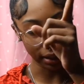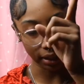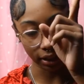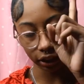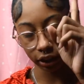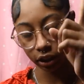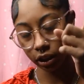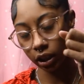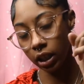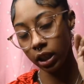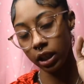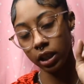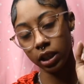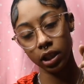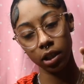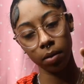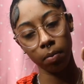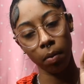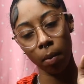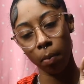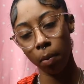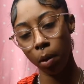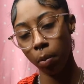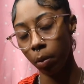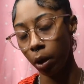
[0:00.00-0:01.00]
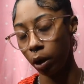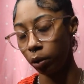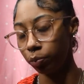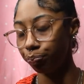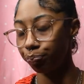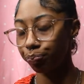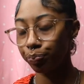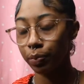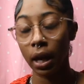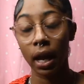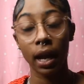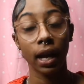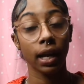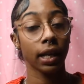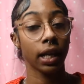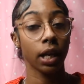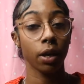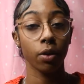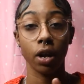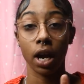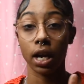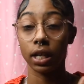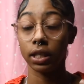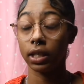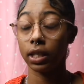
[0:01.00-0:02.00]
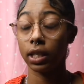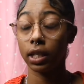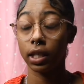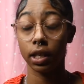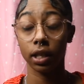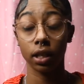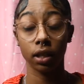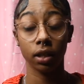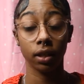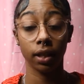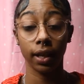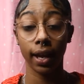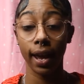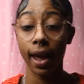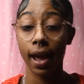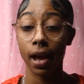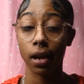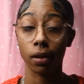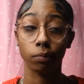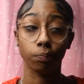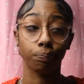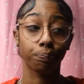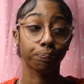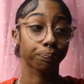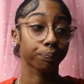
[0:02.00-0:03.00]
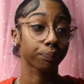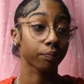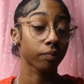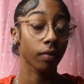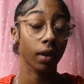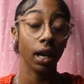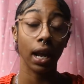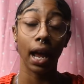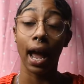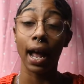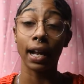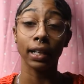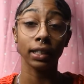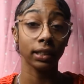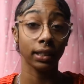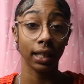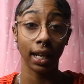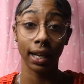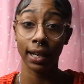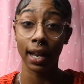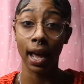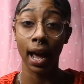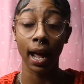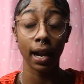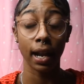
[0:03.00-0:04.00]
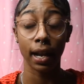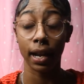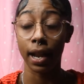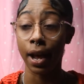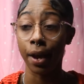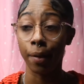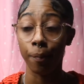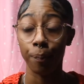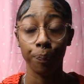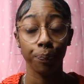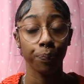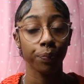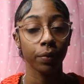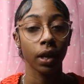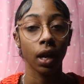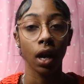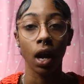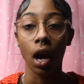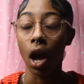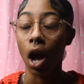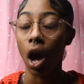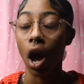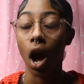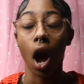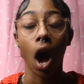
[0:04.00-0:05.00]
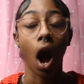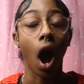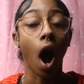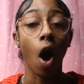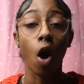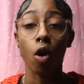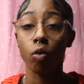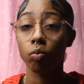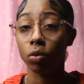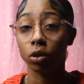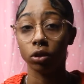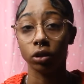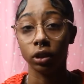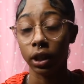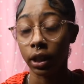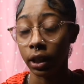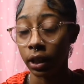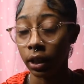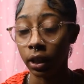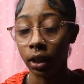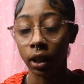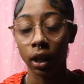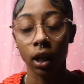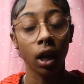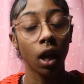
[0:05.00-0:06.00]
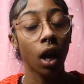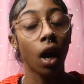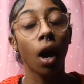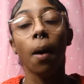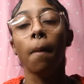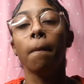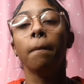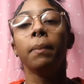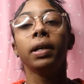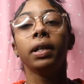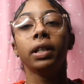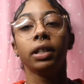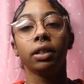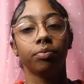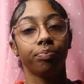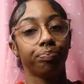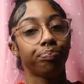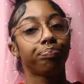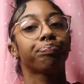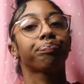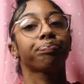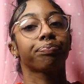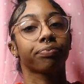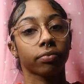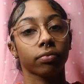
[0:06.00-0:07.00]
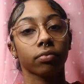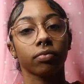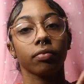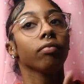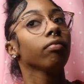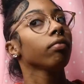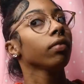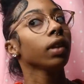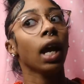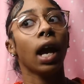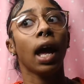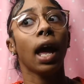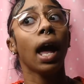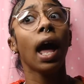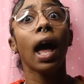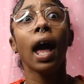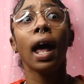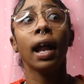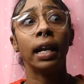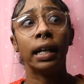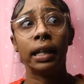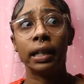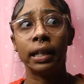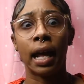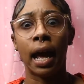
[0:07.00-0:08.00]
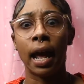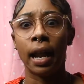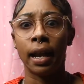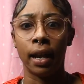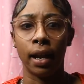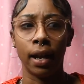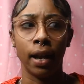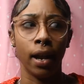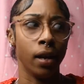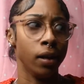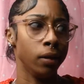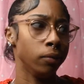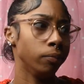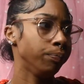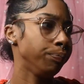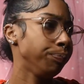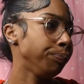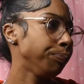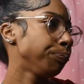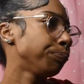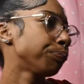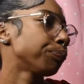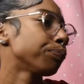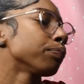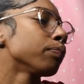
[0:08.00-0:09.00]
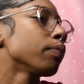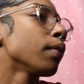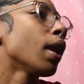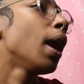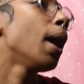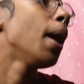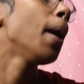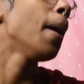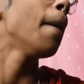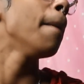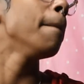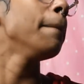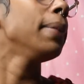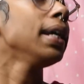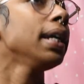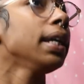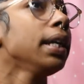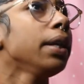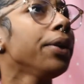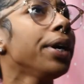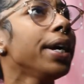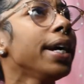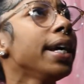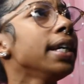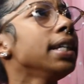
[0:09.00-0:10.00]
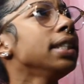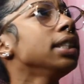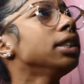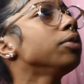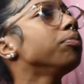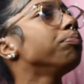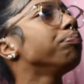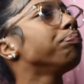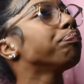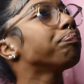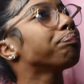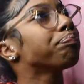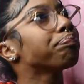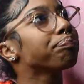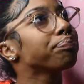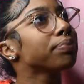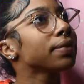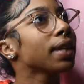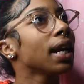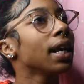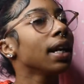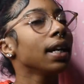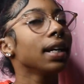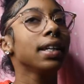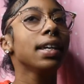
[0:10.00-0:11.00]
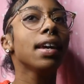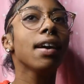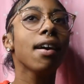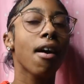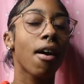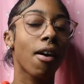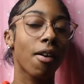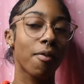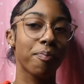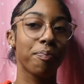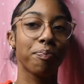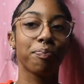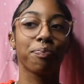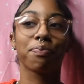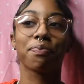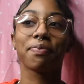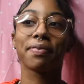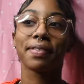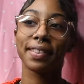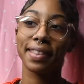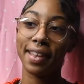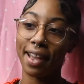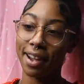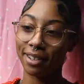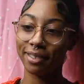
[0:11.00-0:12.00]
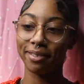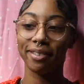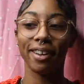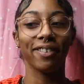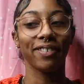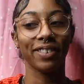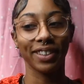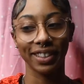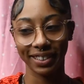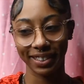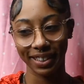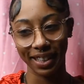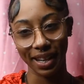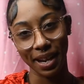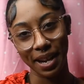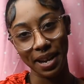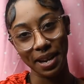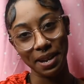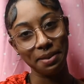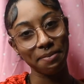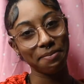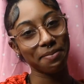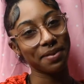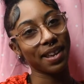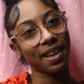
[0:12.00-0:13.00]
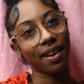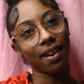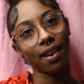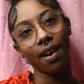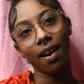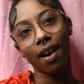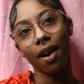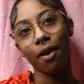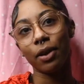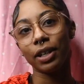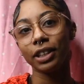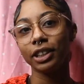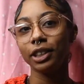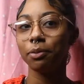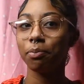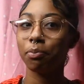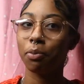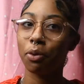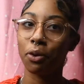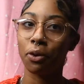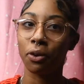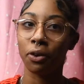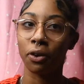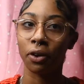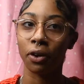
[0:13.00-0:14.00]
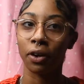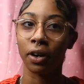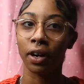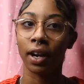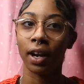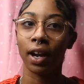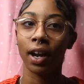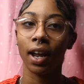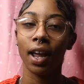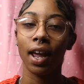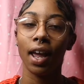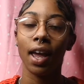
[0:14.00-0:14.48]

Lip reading: So listen to my mama. Curiosity killed the cat. I just ain't die that day. I almost did, but I didn't die that day. But anyways, yeah, that was my first time getting caught watching porn.